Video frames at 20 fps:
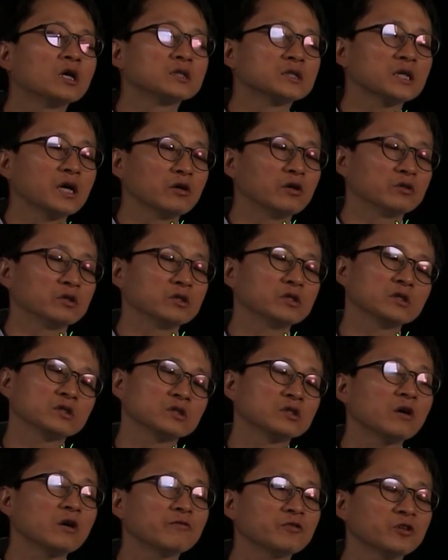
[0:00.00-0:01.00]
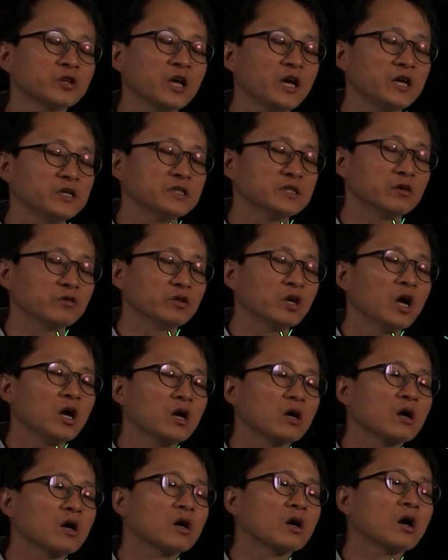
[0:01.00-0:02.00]
sound. It's a soft k sound,
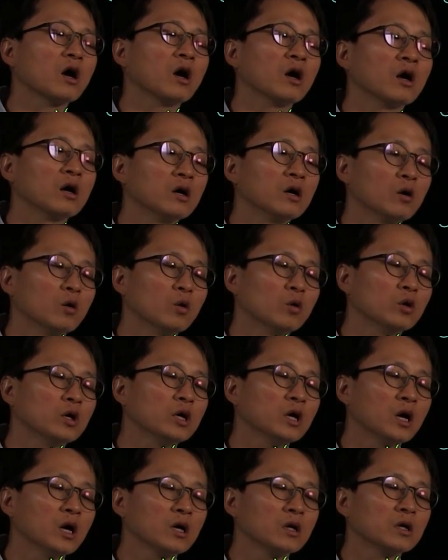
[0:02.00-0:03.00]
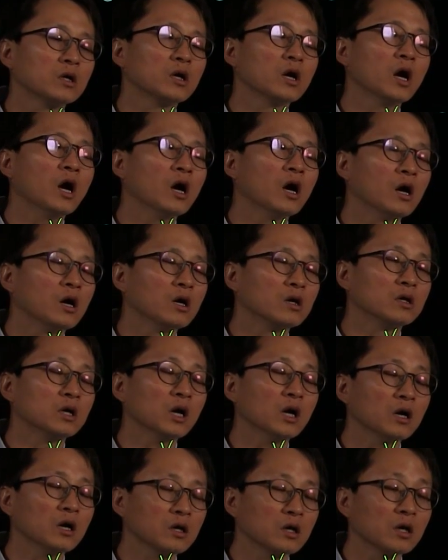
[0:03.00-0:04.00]
k, or g
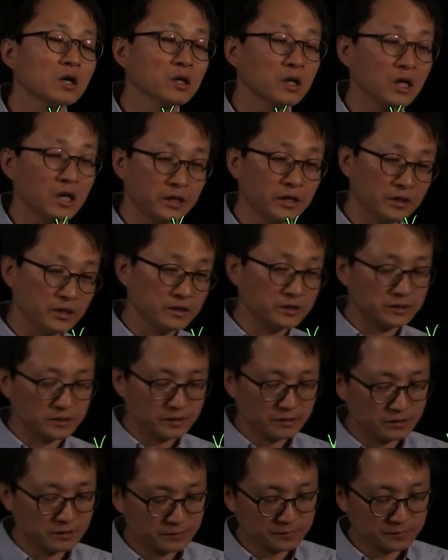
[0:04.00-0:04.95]
like this.